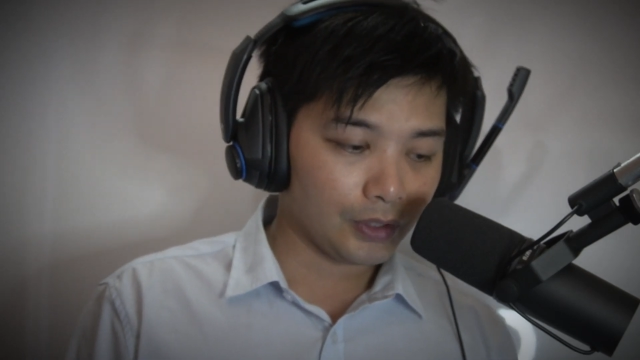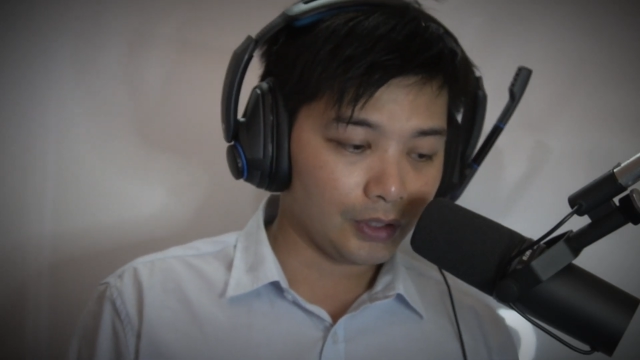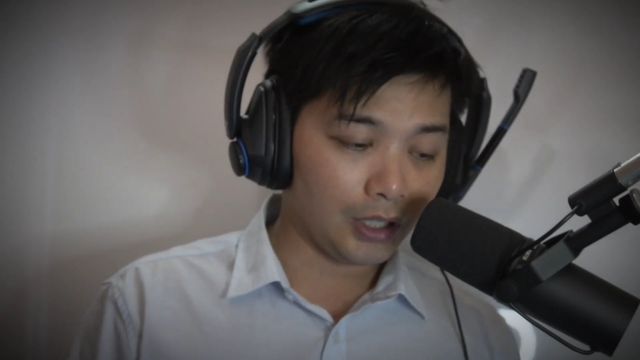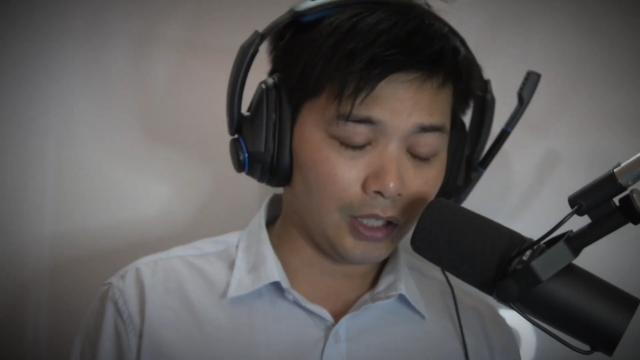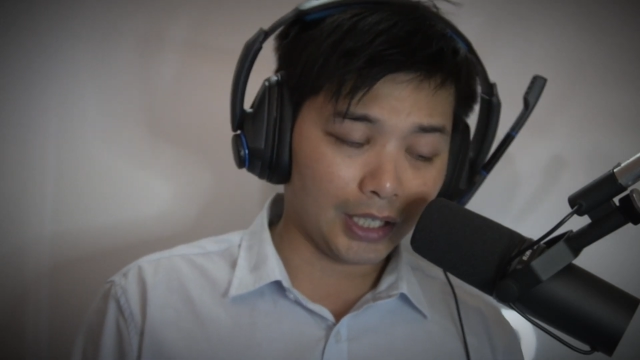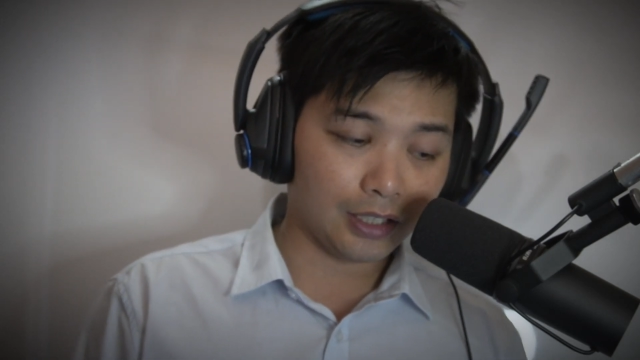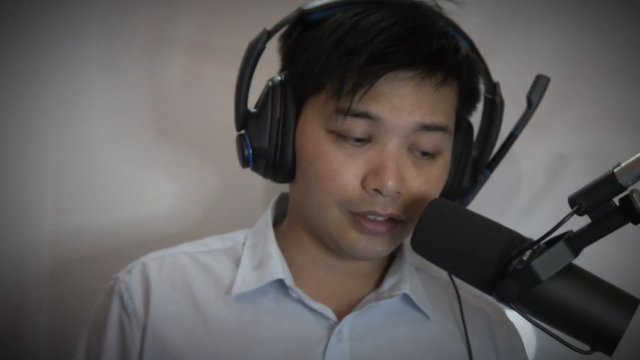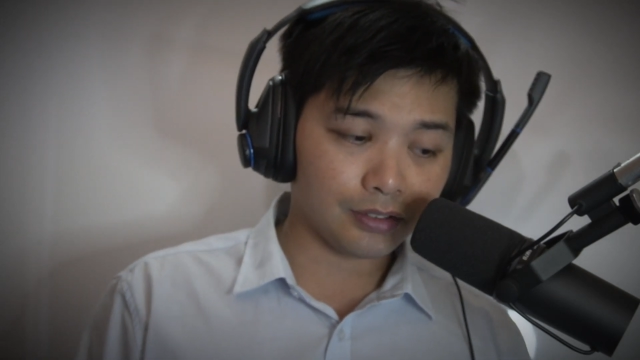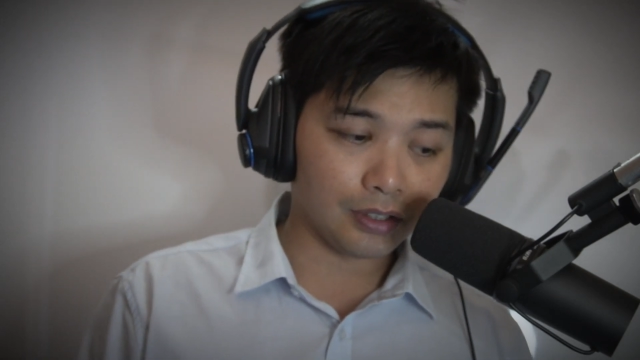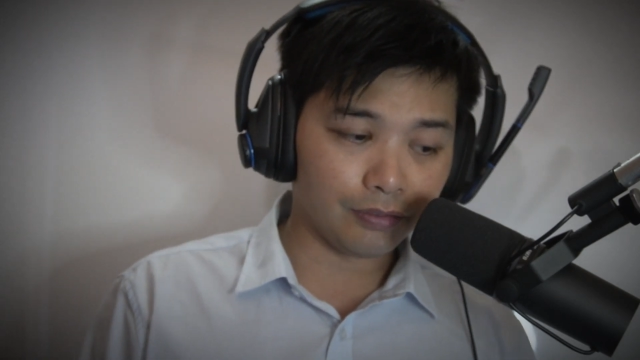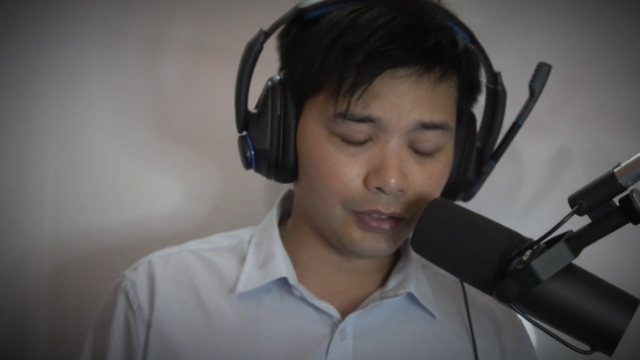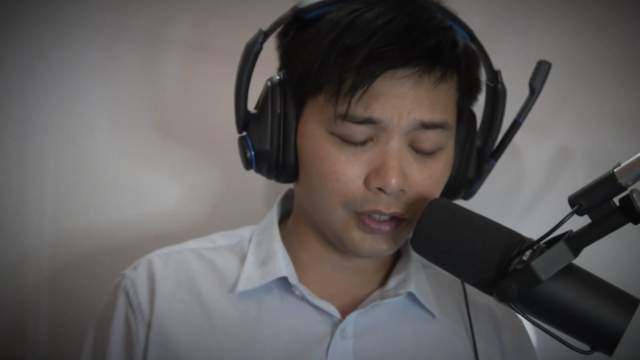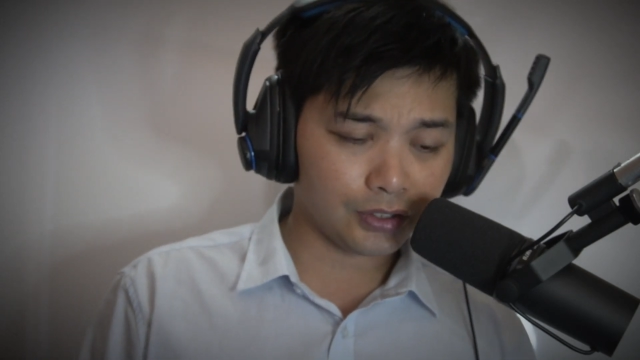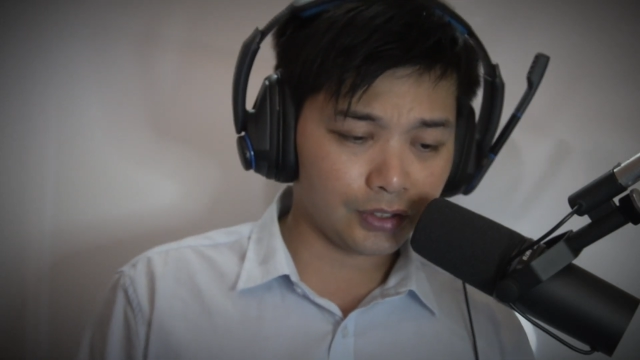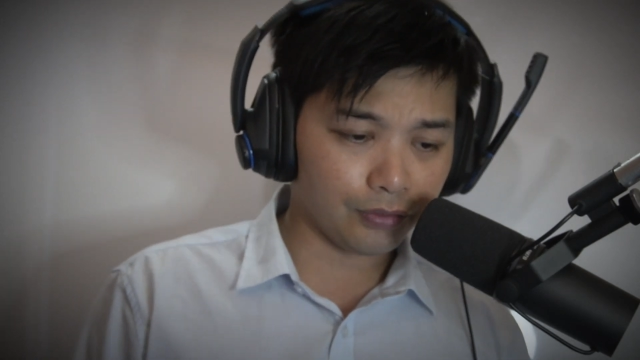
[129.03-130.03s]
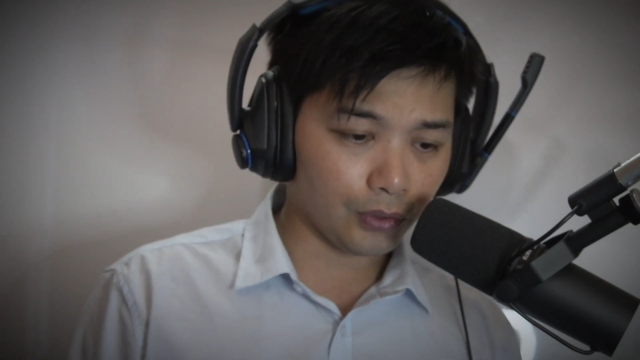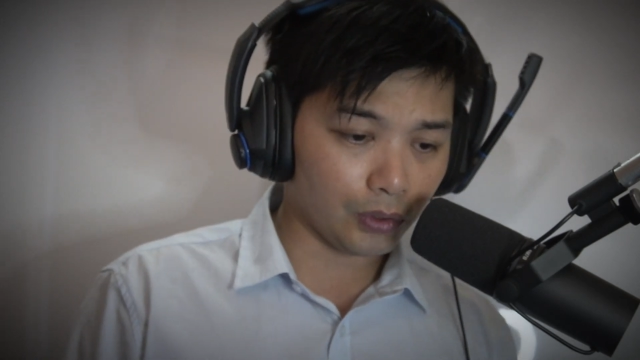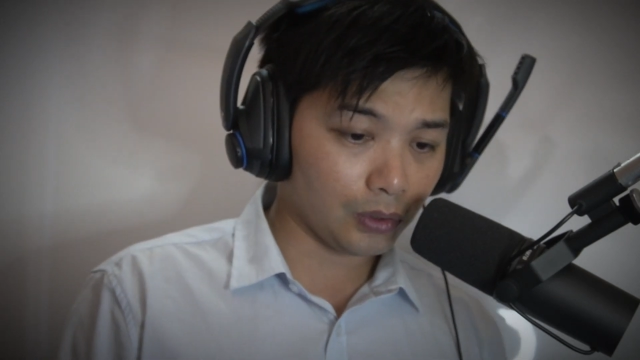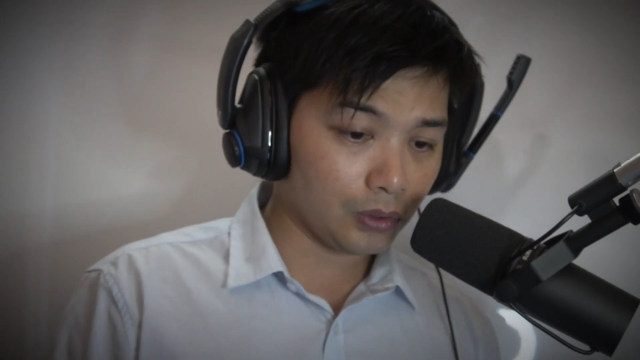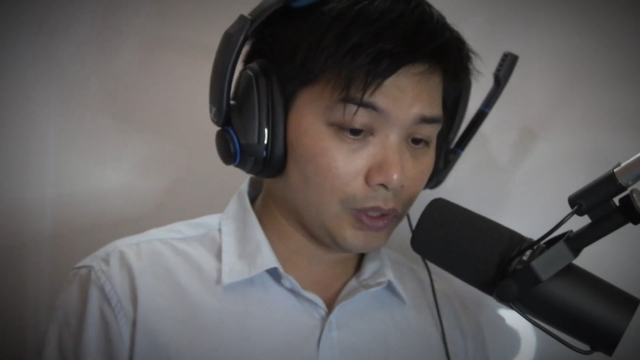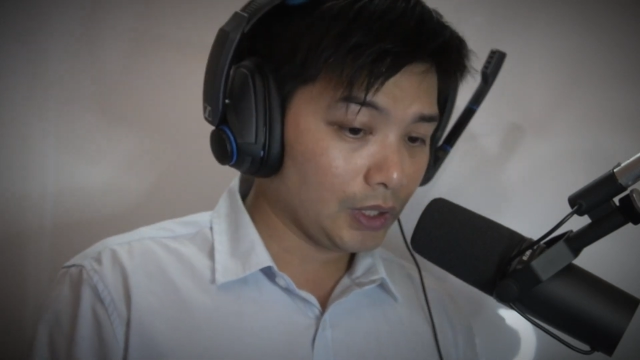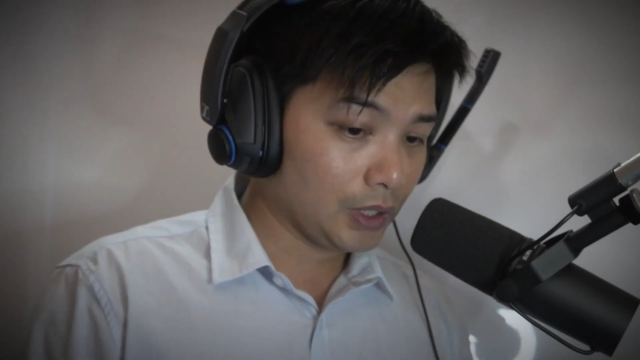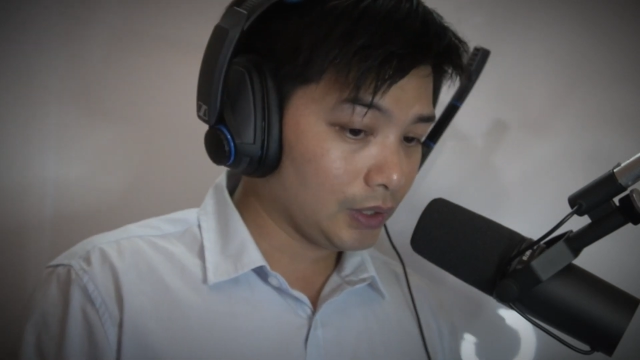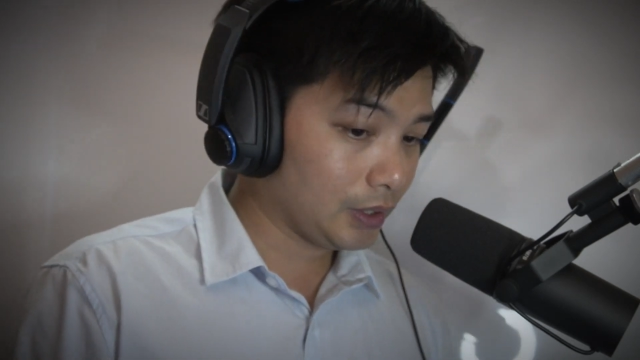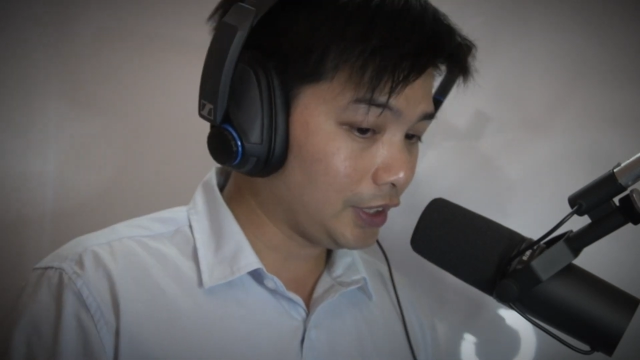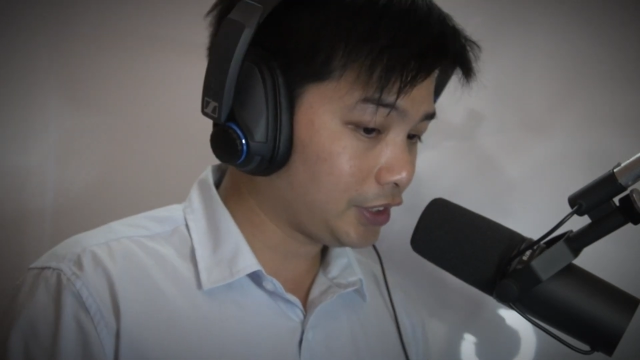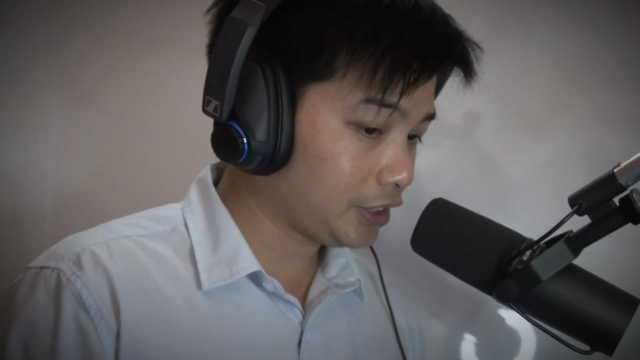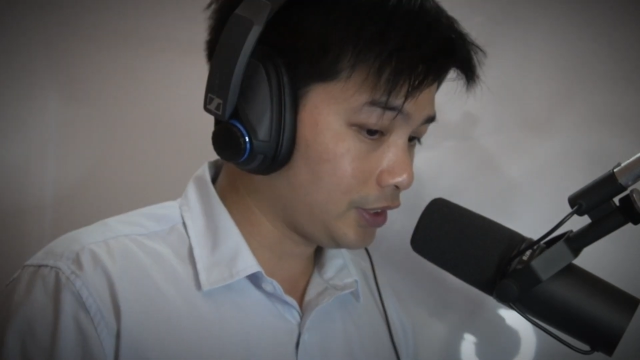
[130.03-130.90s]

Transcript: All right, so first of all, let's